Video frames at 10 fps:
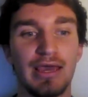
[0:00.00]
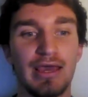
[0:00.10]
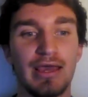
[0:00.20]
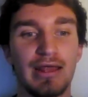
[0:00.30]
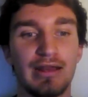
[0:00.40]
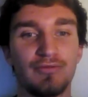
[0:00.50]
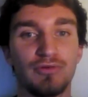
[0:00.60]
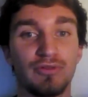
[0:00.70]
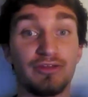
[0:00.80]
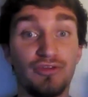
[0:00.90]
And
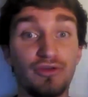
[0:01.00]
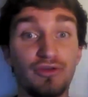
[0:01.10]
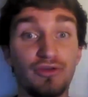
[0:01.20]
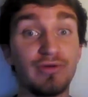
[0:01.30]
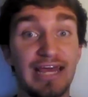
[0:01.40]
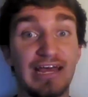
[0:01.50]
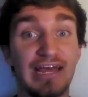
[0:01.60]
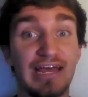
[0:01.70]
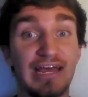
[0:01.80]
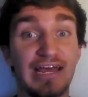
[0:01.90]
everyone was like,
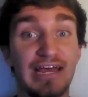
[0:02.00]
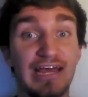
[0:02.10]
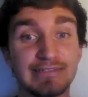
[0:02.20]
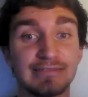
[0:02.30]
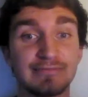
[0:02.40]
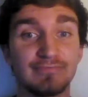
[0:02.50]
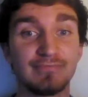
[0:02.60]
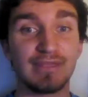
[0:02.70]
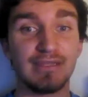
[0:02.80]
2.5 hours, please.